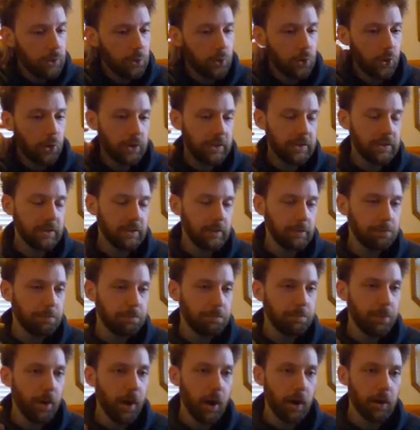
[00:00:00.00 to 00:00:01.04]
couldn't
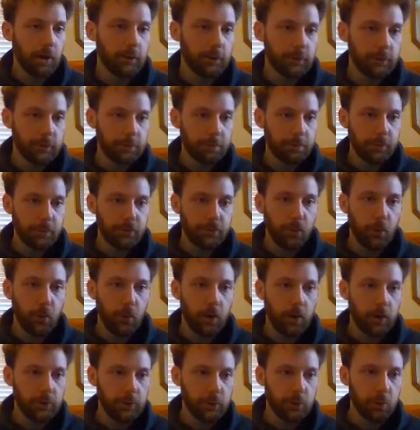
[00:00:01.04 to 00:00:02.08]
parse
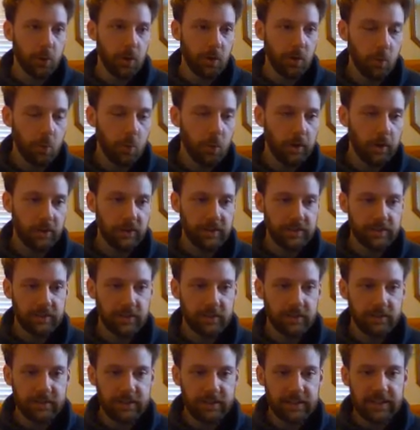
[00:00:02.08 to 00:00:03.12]
before, or you weren't willing to
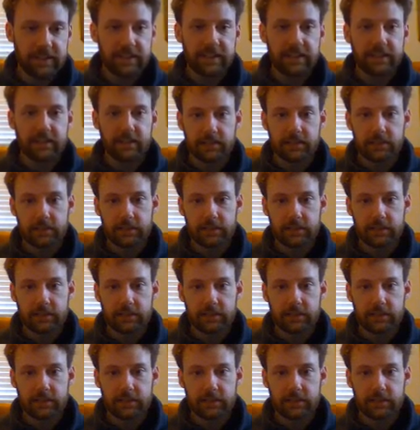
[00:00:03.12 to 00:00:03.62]
see.